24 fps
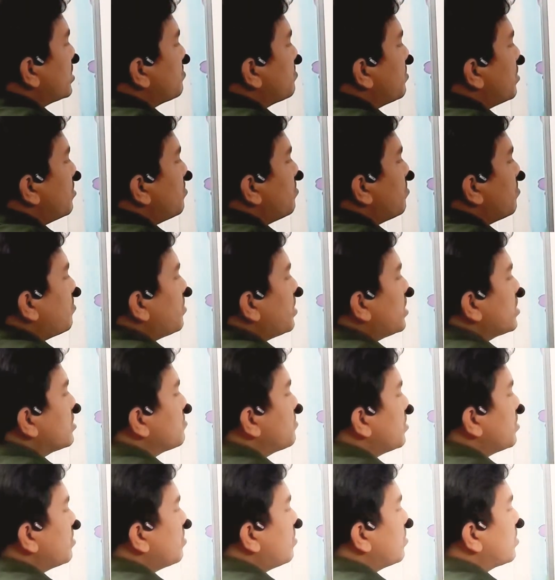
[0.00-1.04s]
b plus
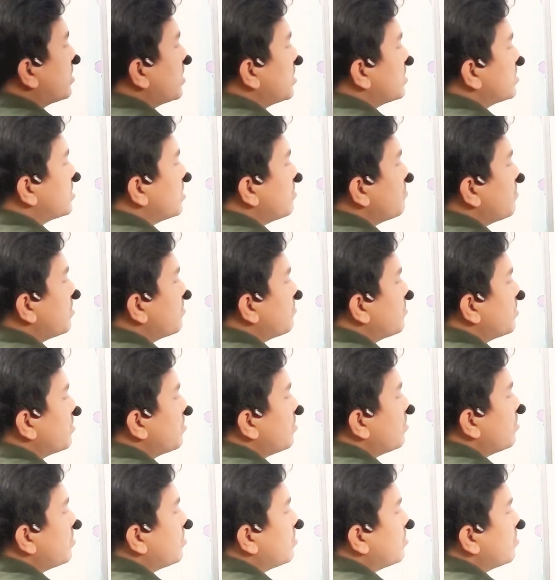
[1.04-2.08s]
b got cancelled. What we
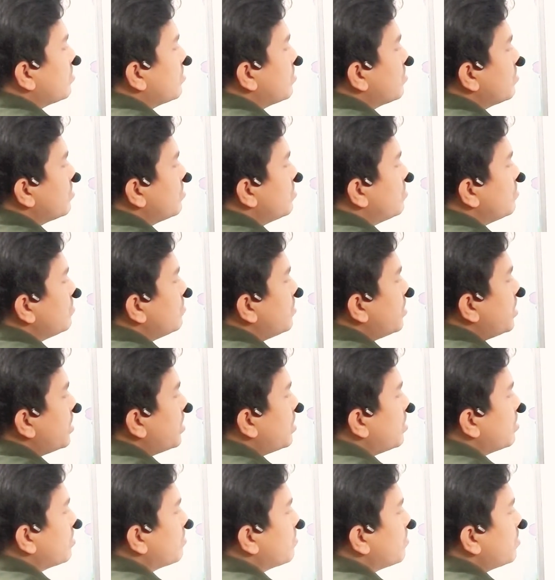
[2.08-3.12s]
got?
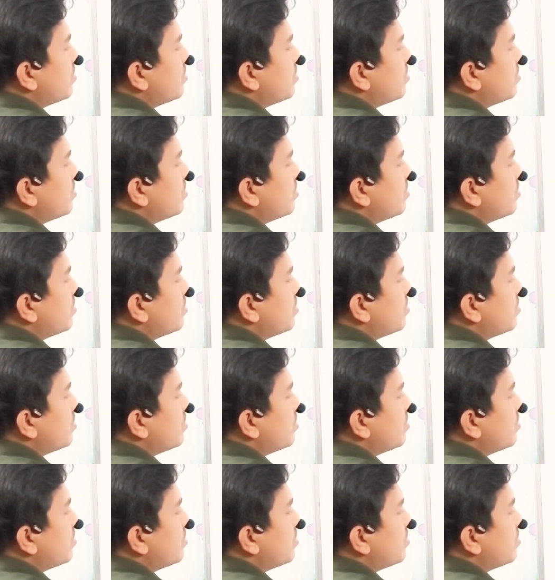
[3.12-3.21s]
2a equal